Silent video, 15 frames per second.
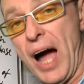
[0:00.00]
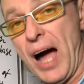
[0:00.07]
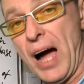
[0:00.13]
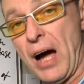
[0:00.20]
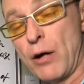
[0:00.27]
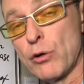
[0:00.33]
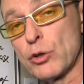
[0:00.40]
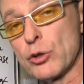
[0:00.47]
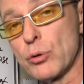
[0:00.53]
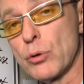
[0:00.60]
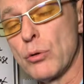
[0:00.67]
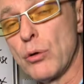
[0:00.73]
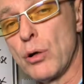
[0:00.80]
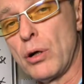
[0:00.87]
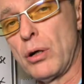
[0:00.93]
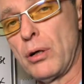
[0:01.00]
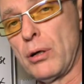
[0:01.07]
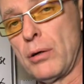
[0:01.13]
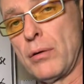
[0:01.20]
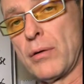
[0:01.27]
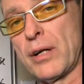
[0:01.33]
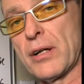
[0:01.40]
how to
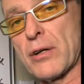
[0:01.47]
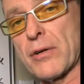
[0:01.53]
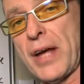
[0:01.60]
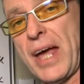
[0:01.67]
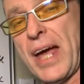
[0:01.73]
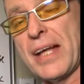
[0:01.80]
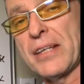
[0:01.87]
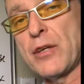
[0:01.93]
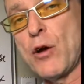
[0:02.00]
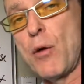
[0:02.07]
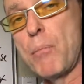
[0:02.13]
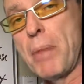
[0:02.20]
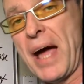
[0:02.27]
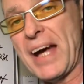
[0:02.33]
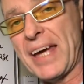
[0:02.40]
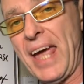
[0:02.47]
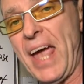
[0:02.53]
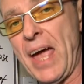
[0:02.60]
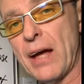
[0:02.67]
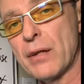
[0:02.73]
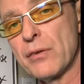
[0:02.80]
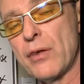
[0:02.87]
uh, create your
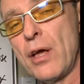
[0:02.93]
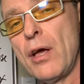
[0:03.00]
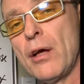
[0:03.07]
backend